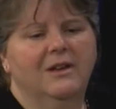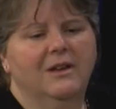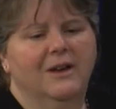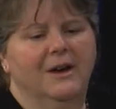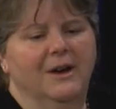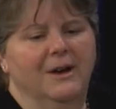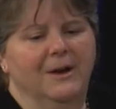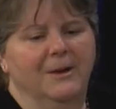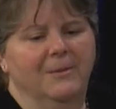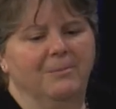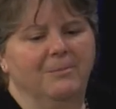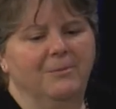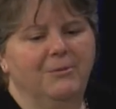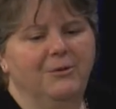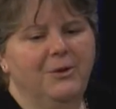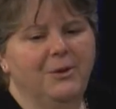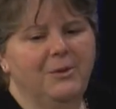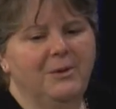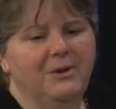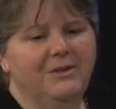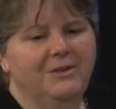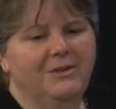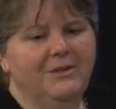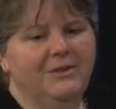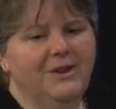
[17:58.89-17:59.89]

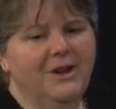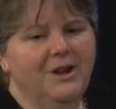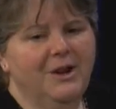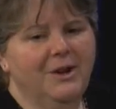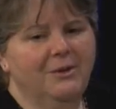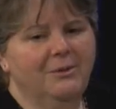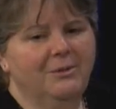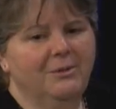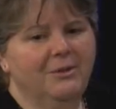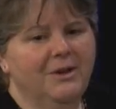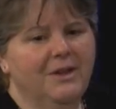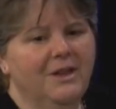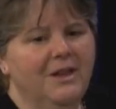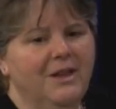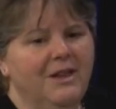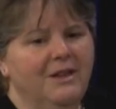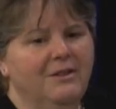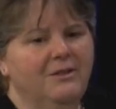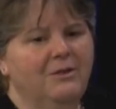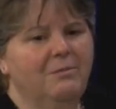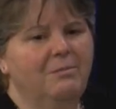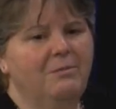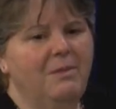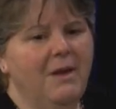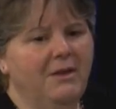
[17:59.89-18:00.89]
So it's, you know,
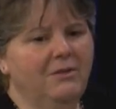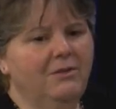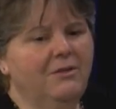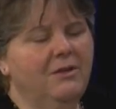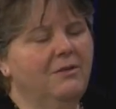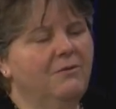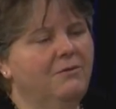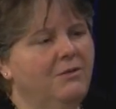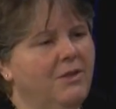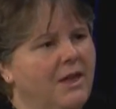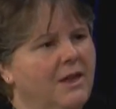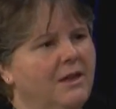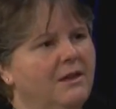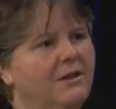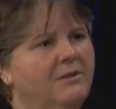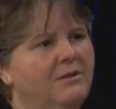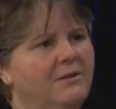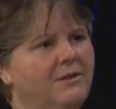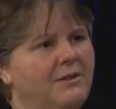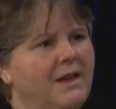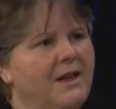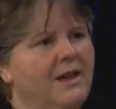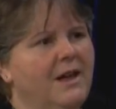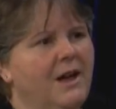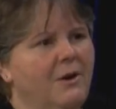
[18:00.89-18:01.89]
it's best if they can
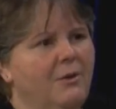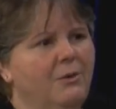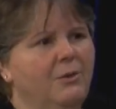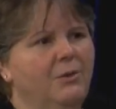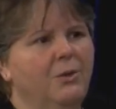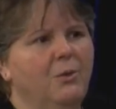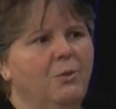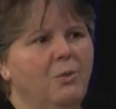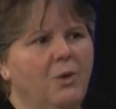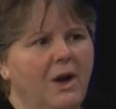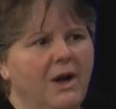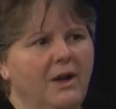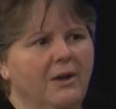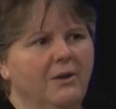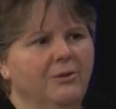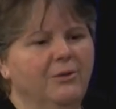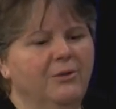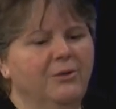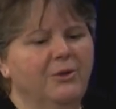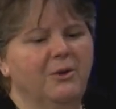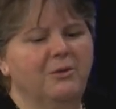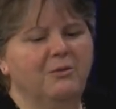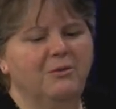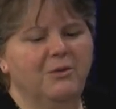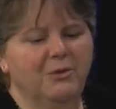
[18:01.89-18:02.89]
stay out in the
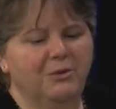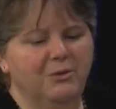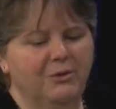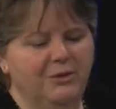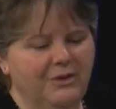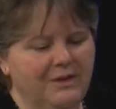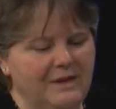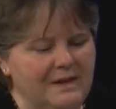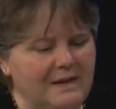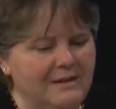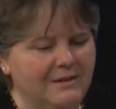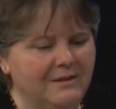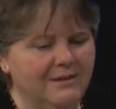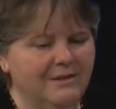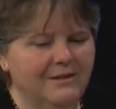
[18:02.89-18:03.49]
wild. So if you see a